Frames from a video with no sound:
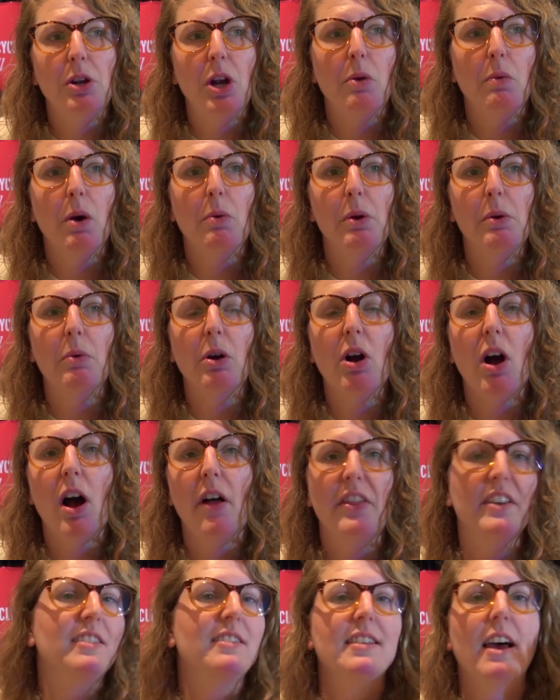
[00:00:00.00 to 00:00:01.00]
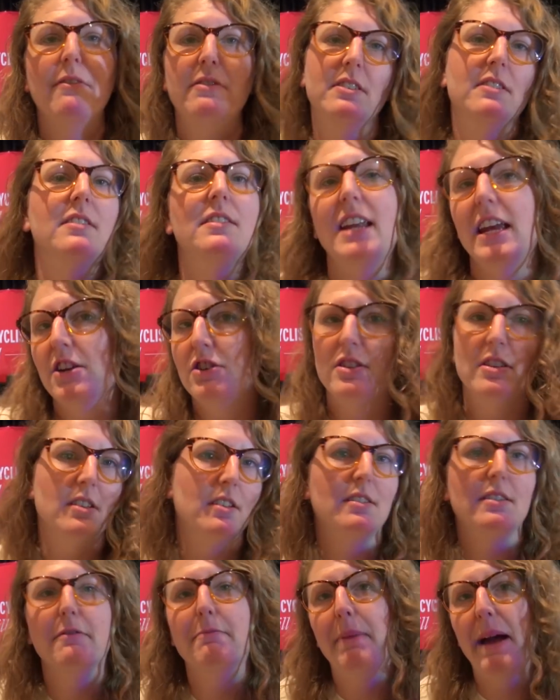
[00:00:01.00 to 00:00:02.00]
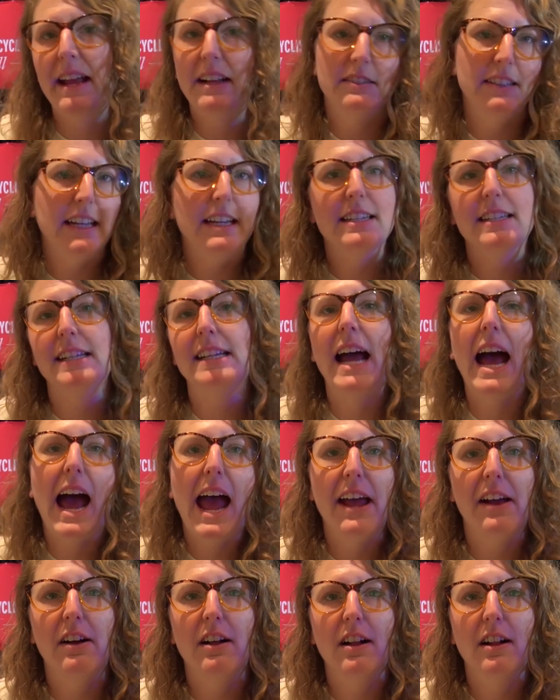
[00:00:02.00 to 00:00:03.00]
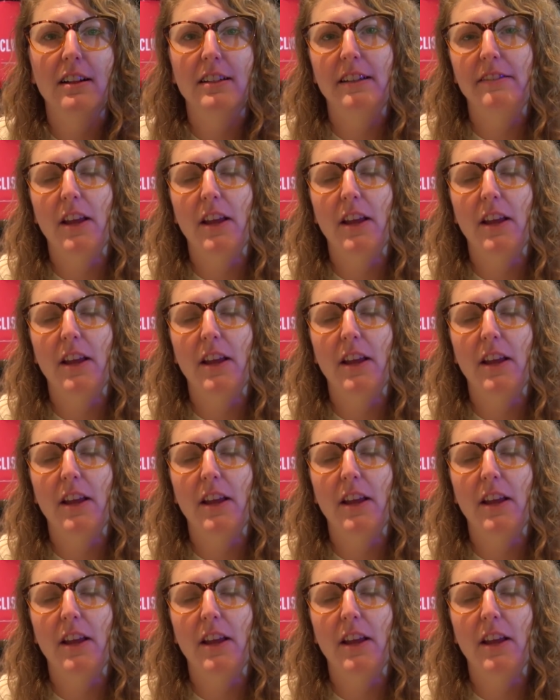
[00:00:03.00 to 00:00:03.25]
you know, what we would call the seven stages of bike lane denial,